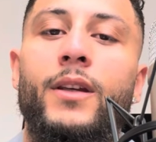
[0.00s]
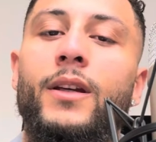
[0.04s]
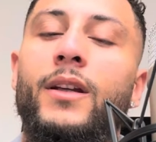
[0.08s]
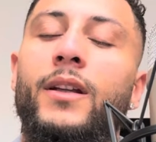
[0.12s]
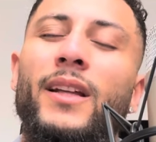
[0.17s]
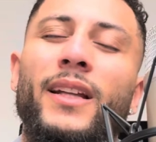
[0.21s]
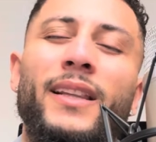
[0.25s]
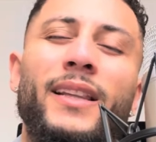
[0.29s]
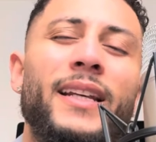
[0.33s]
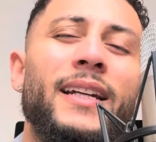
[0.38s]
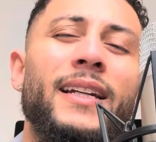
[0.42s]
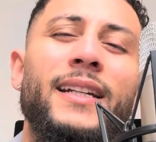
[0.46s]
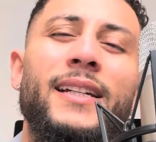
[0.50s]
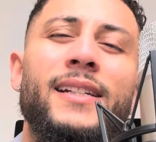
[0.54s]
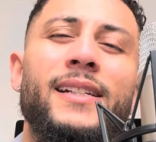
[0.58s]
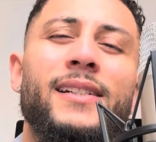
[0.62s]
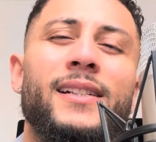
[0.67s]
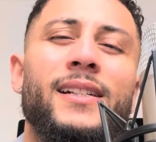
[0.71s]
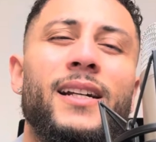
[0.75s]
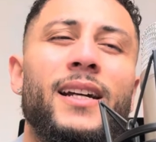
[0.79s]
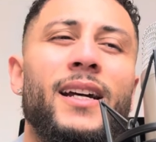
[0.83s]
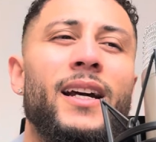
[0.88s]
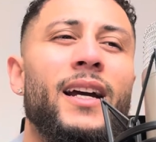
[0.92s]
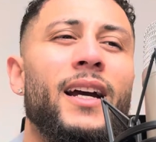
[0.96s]
The thing is,
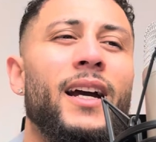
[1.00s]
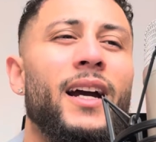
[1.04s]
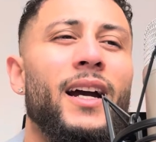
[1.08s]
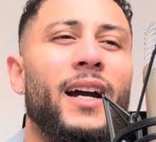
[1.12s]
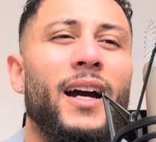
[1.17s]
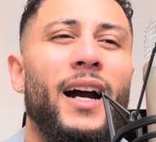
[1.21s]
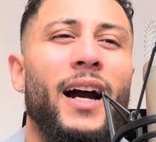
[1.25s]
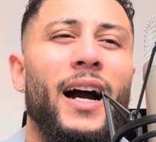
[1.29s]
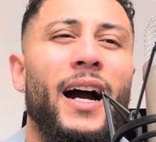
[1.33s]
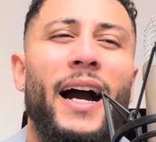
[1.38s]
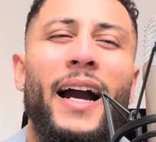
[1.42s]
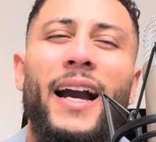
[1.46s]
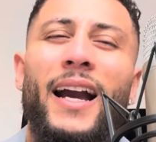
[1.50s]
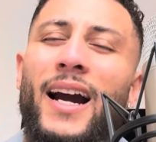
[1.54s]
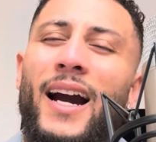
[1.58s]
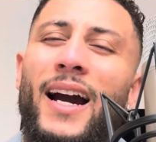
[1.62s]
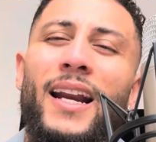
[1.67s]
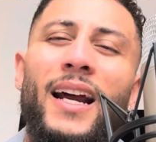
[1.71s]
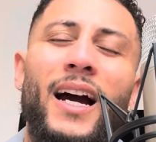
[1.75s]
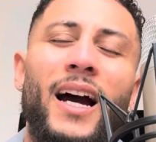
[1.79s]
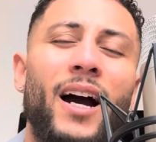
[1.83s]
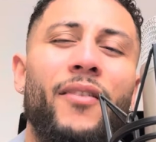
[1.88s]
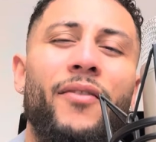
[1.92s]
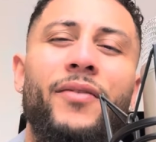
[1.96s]
I kind
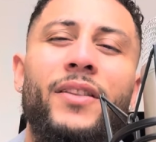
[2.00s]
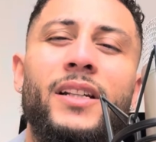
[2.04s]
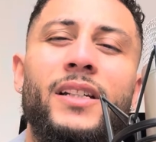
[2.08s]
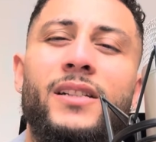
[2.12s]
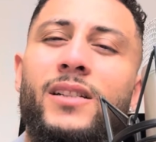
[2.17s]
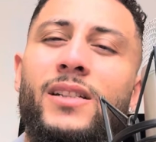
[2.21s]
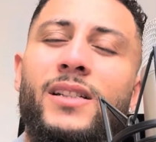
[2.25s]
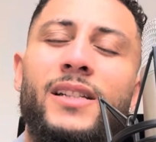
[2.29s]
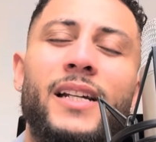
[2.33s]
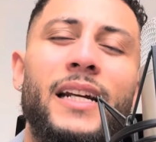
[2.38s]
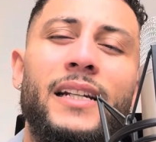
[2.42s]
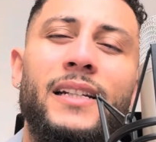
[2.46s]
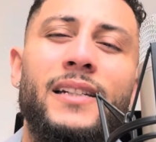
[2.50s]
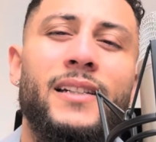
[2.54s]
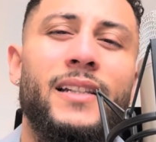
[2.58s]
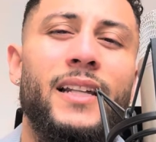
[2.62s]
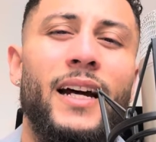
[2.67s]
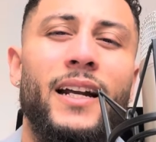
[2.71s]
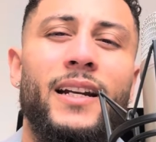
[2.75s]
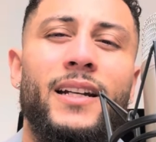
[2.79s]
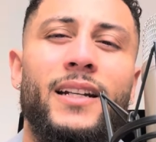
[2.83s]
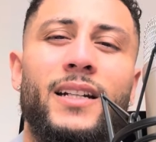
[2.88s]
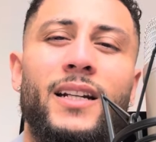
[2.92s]
of have this sense that,